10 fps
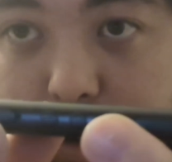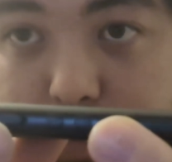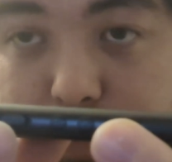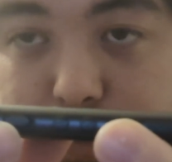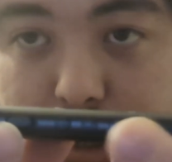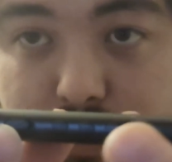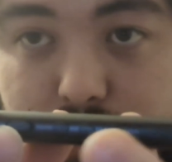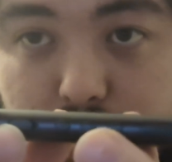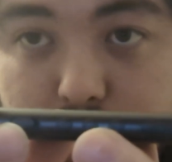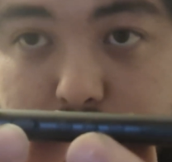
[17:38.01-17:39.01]
get a fast
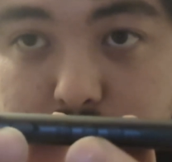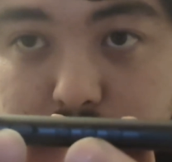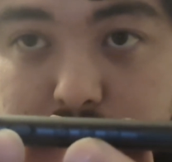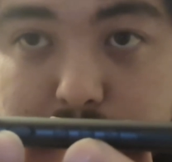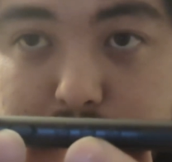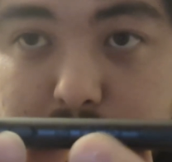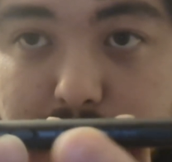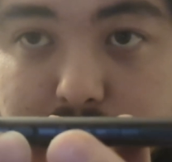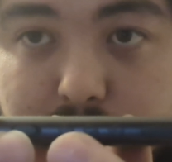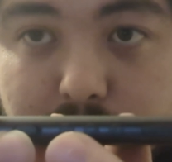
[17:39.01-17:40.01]
forward, you get a
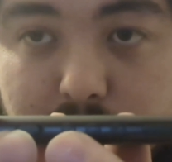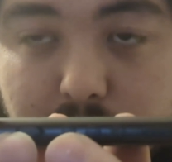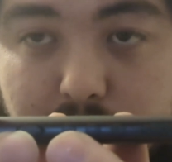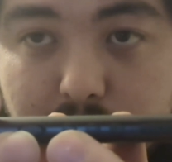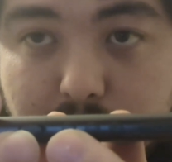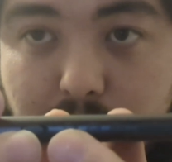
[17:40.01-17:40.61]
pause, and you get